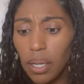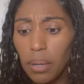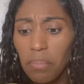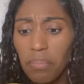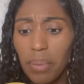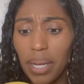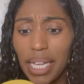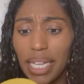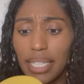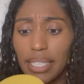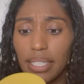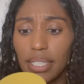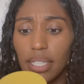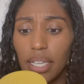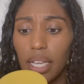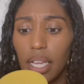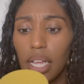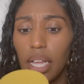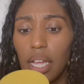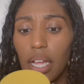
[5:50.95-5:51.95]
But
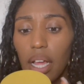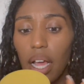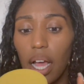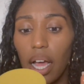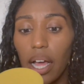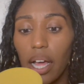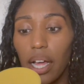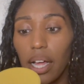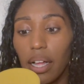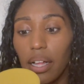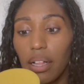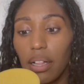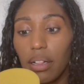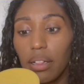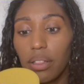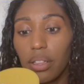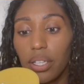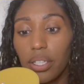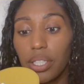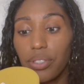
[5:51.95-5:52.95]

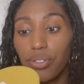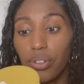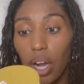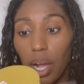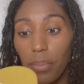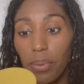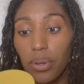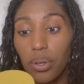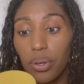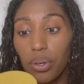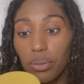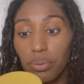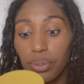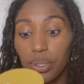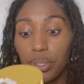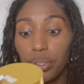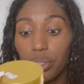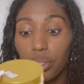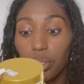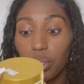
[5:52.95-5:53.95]
the Tropical
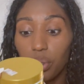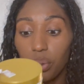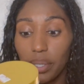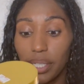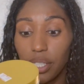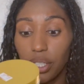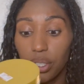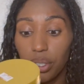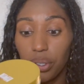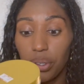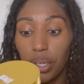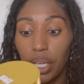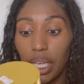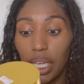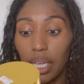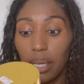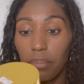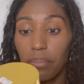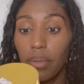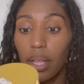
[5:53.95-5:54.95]
Roots Twist
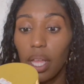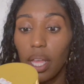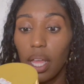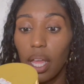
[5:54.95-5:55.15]
Cream